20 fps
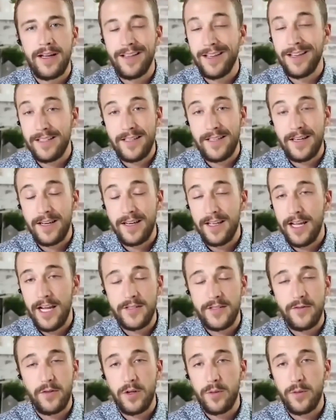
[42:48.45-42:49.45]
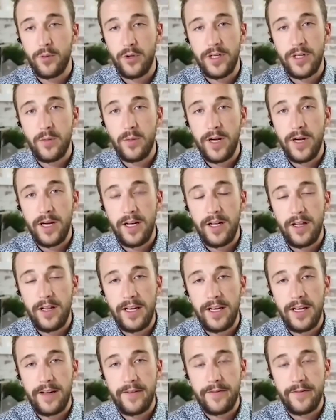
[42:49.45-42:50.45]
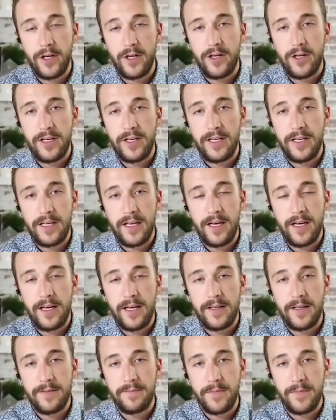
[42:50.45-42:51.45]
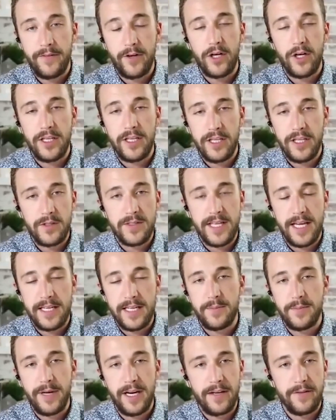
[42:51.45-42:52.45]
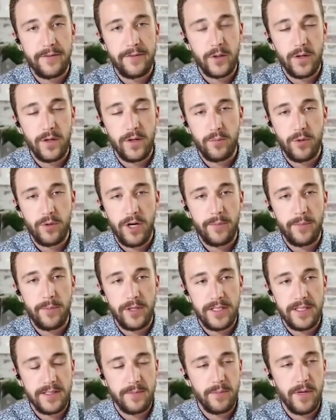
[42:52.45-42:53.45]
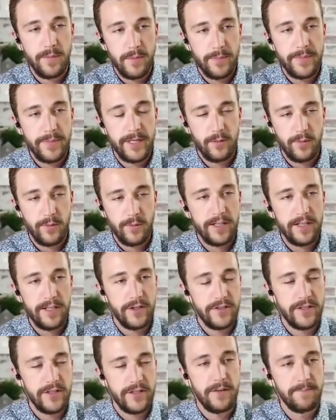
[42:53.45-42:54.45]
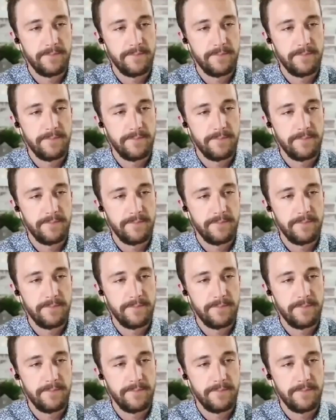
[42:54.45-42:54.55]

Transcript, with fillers: Like I said, I cash flow pretty well, and I've already uh, I've already used that to buy a few other properties. I'm, I'm a big renter, so